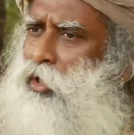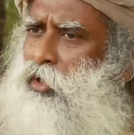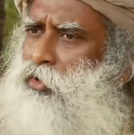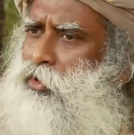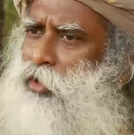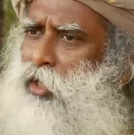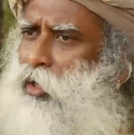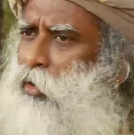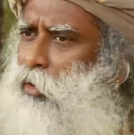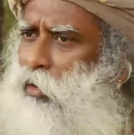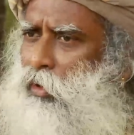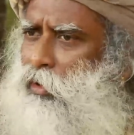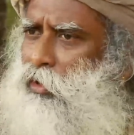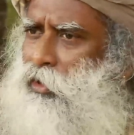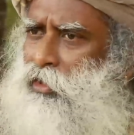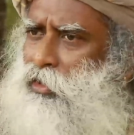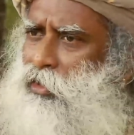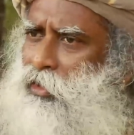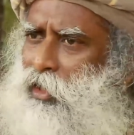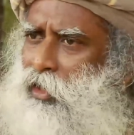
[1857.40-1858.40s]
and saying all
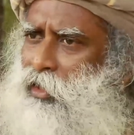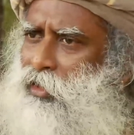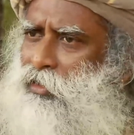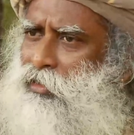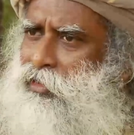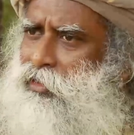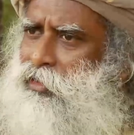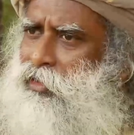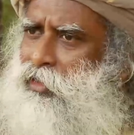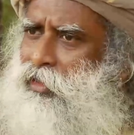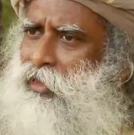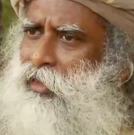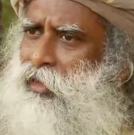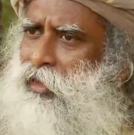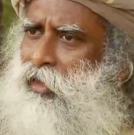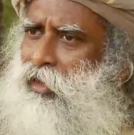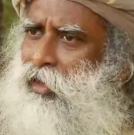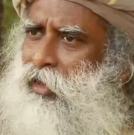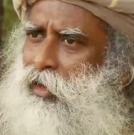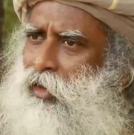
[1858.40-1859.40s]
these things,
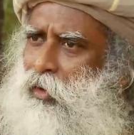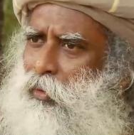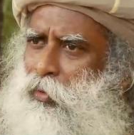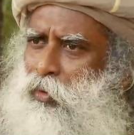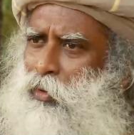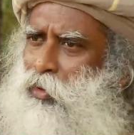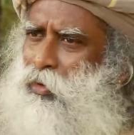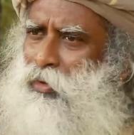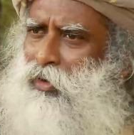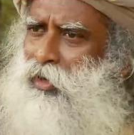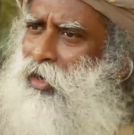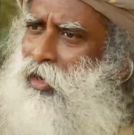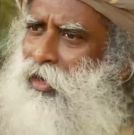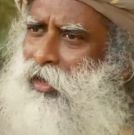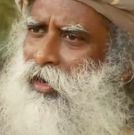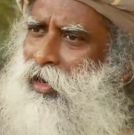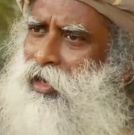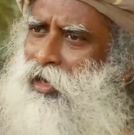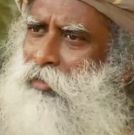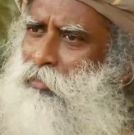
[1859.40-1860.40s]
would look
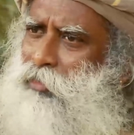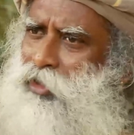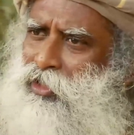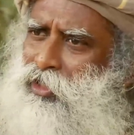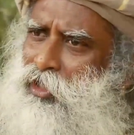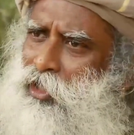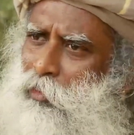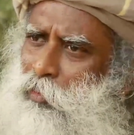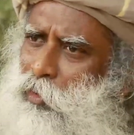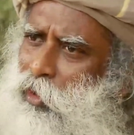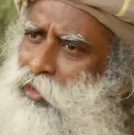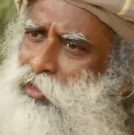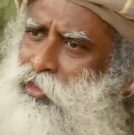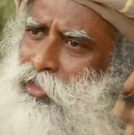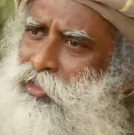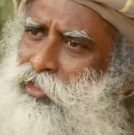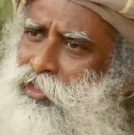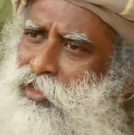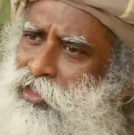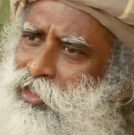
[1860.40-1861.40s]
like a mystical
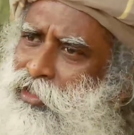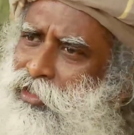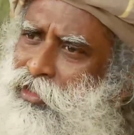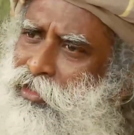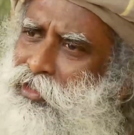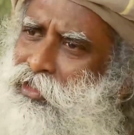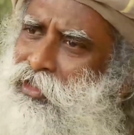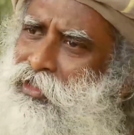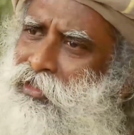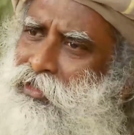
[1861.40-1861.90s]
process, isn't it?